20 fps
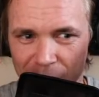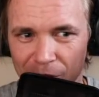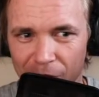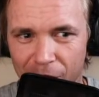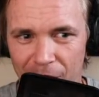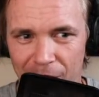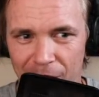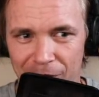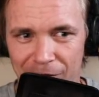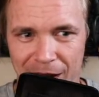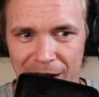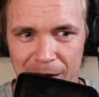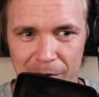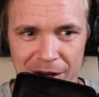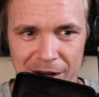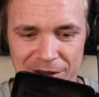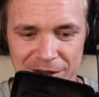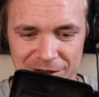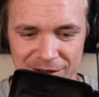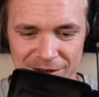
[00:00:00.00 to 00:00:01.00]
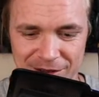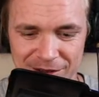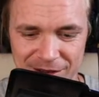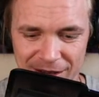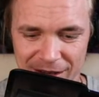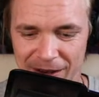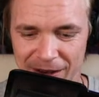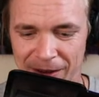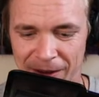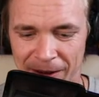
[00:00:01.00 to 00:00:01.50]
vibrations.
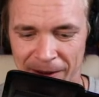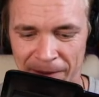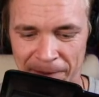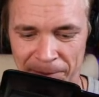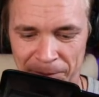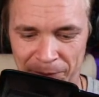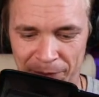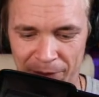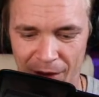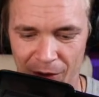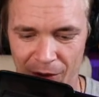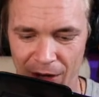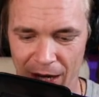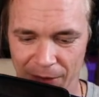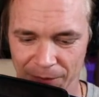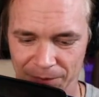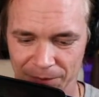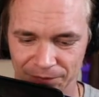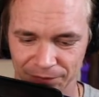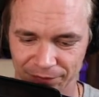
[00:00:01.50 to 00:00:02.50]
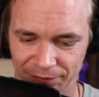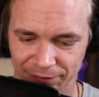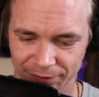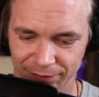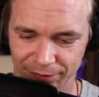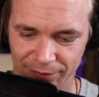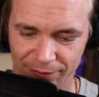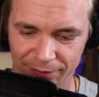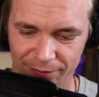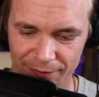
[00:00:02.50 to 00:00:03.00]
Okay,
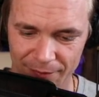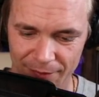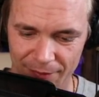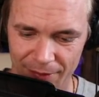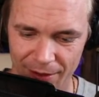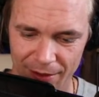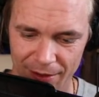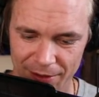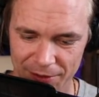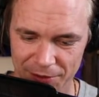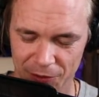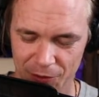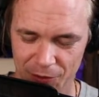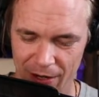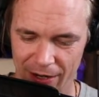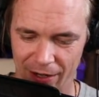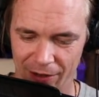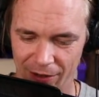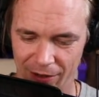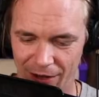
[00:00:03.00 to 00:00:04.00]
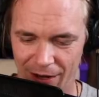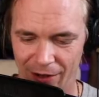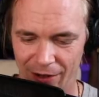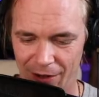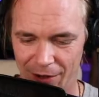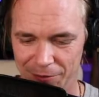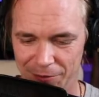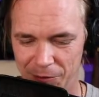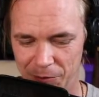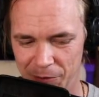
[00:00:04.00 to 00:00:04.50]
these are great. I
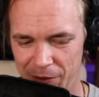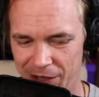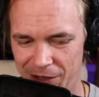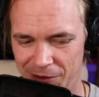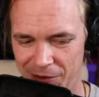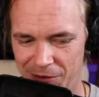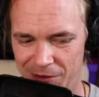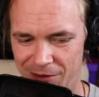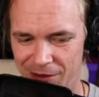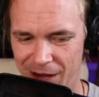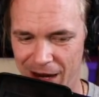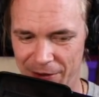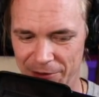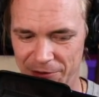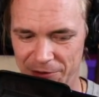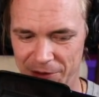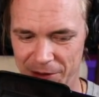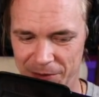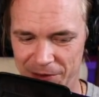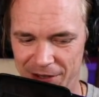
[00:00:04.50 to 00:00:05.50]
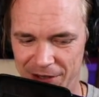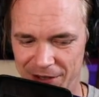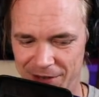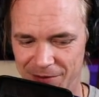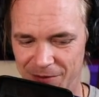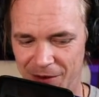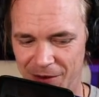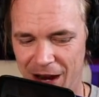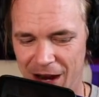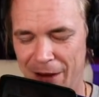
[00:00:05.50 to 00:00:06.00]
love when we can do these live streams, because
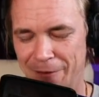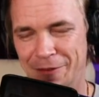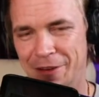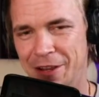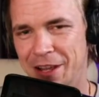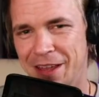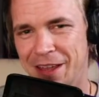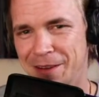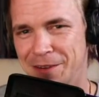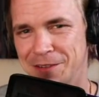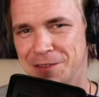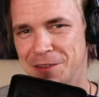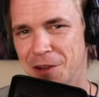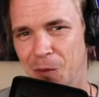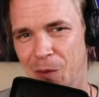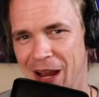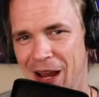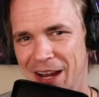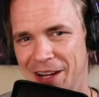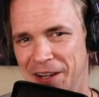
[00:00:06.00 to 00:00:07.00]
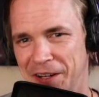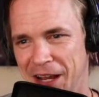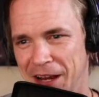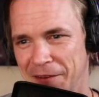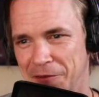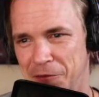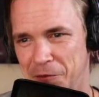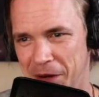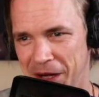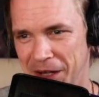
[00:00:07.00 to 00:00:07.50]
there's no way I could
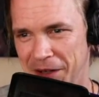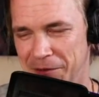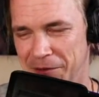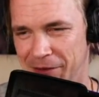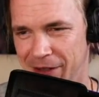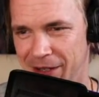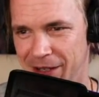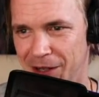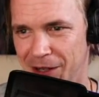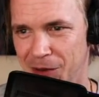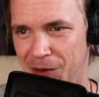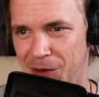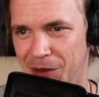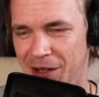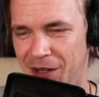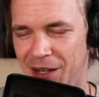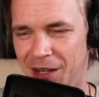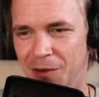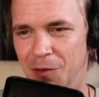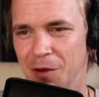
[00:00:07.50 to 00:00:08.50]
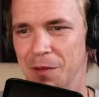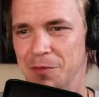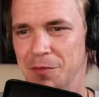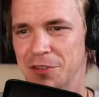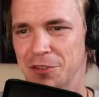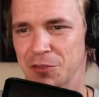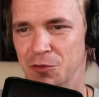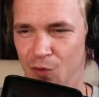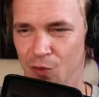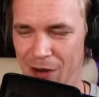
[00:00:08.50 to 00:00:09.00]
ever make a video where I'm
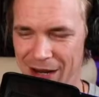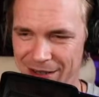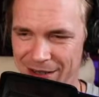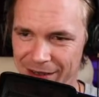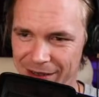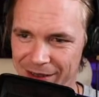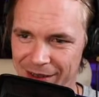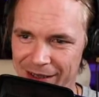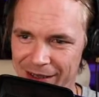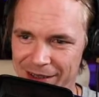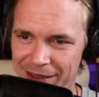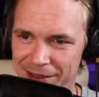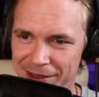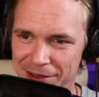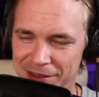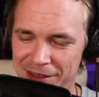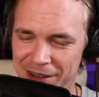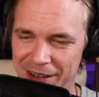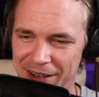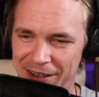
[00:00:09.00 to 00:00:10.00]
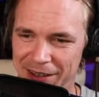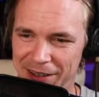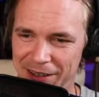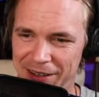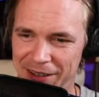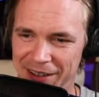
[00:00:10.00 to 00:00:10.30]
just ranting like this and it